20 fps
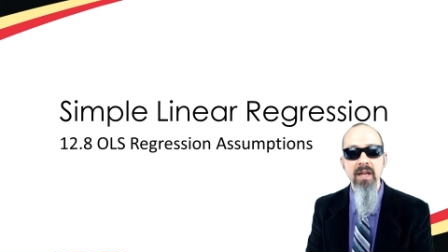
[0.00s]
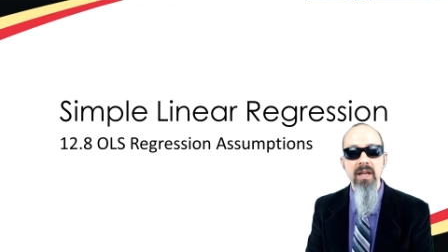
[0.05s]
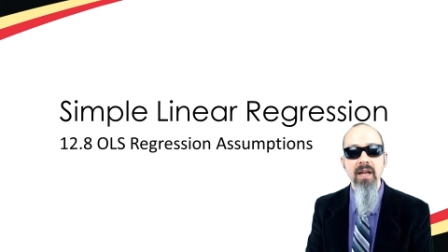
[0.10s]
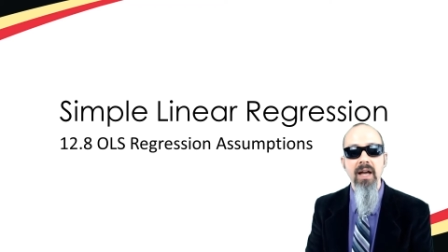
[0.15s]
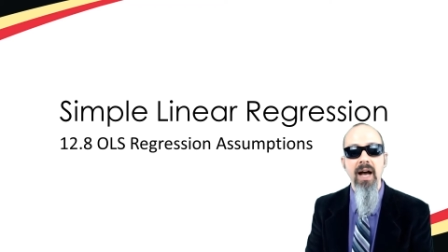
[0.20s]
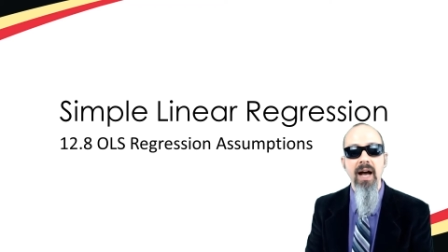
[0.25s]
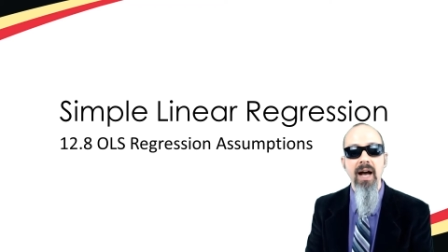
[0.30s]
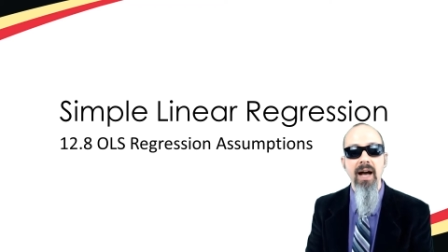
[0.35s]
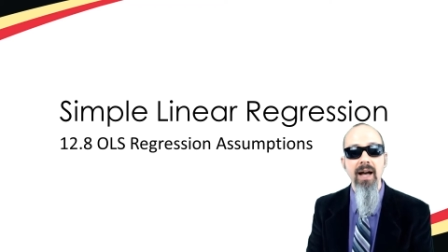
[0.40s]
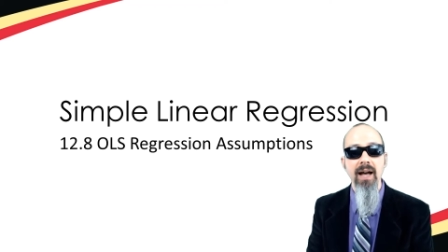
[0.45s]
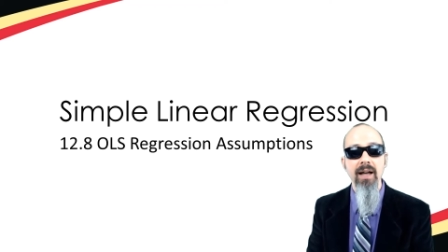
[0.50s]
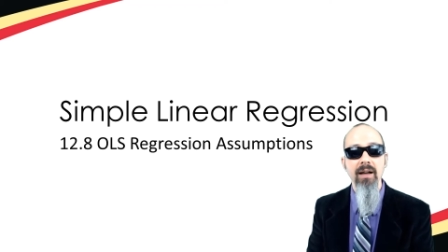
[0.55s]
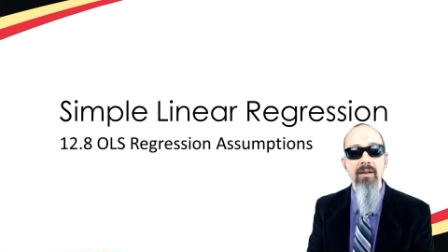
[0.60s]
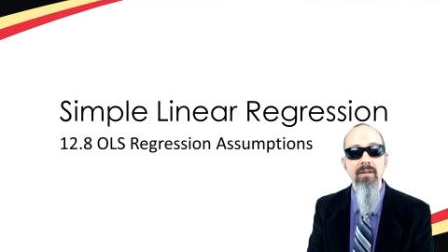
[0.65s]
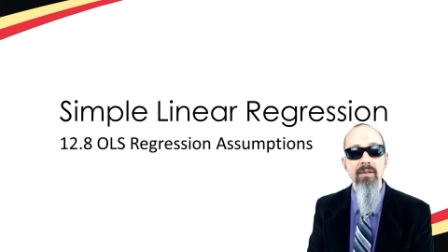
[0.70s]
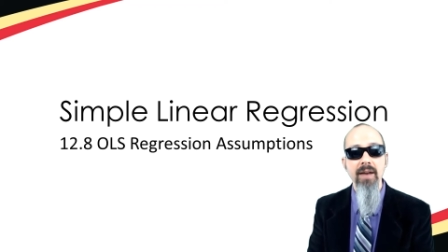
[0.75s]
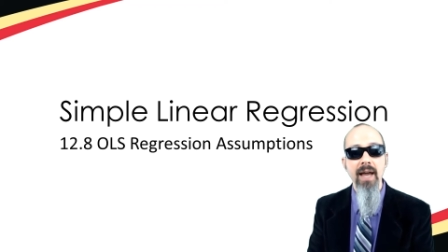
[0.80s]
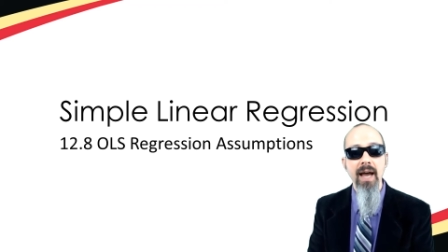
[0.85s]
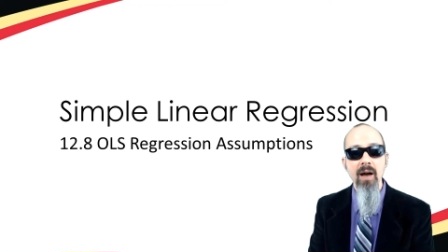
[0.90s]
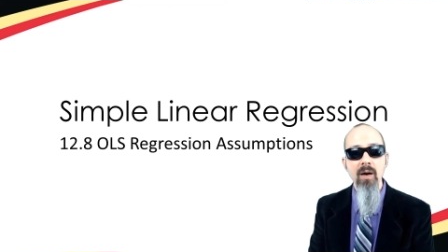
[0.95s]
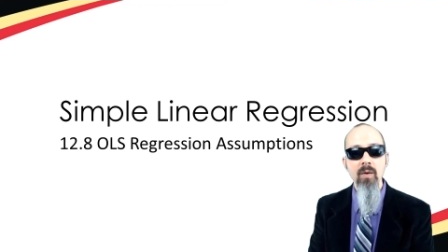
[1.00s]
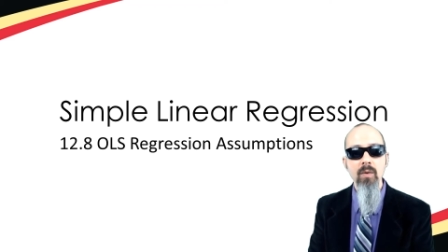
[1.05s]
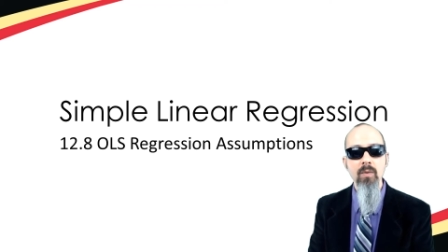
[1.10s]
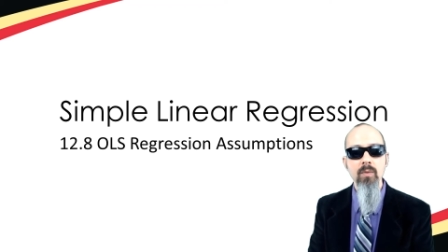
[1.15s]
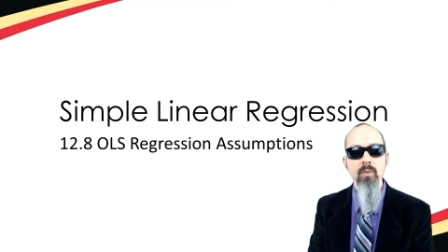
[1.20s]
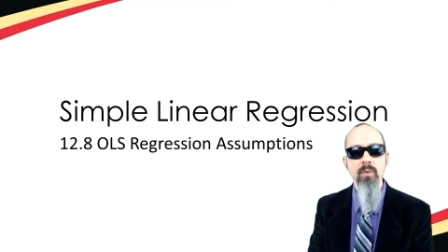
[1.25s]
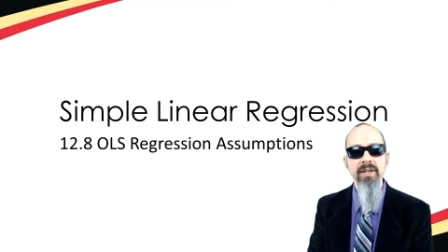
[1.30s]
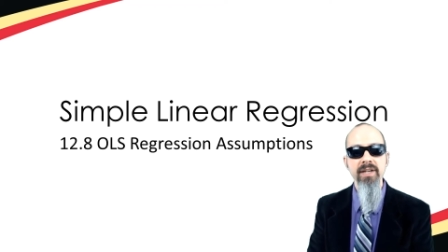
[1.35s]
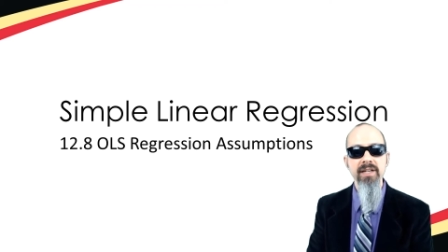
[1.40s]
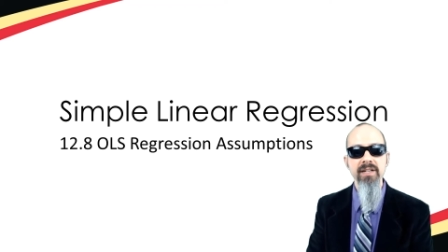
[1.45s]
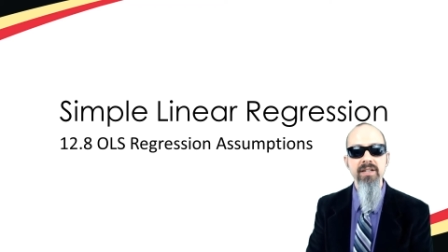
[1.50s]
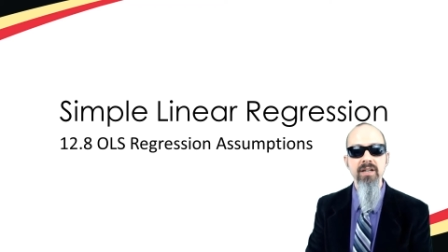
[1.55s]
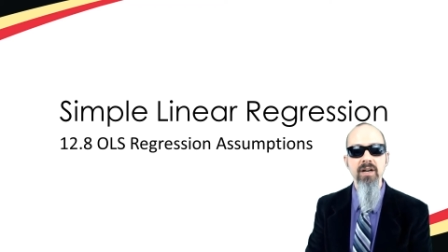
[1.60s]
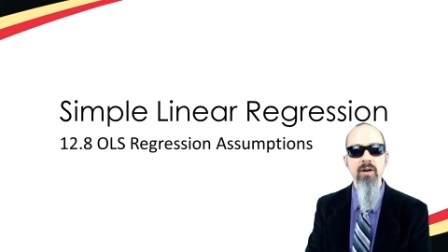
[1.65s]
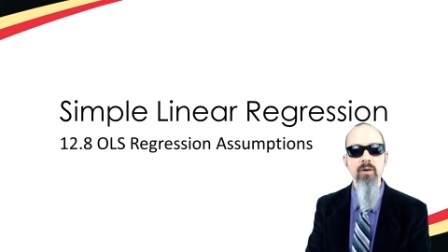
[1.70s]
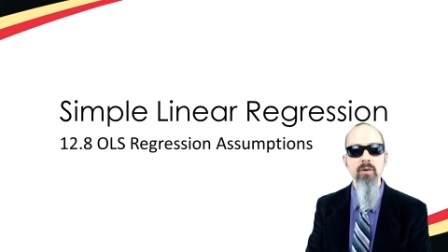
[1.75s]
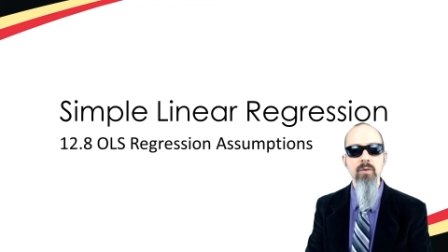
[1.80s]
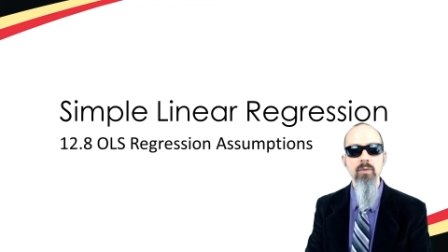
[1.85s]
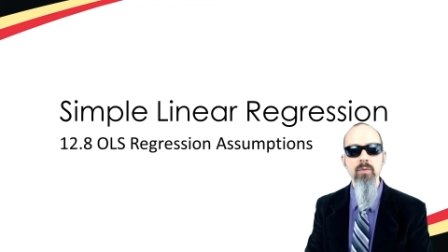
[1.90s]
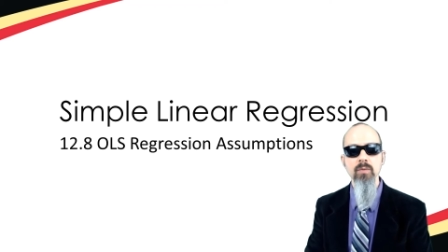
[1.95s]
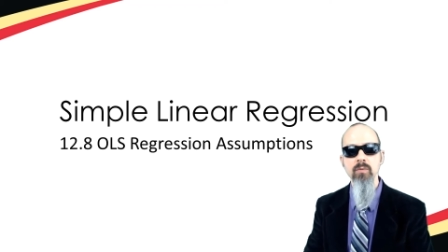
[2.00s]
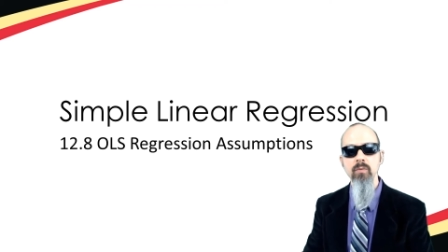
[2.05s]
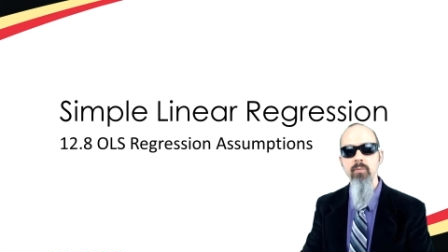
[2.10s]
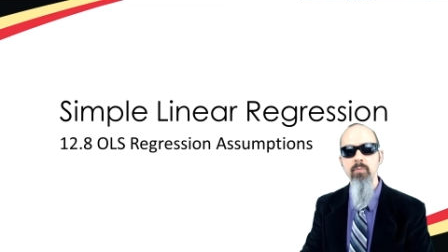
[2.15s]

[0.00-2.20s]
Uh, now we need to go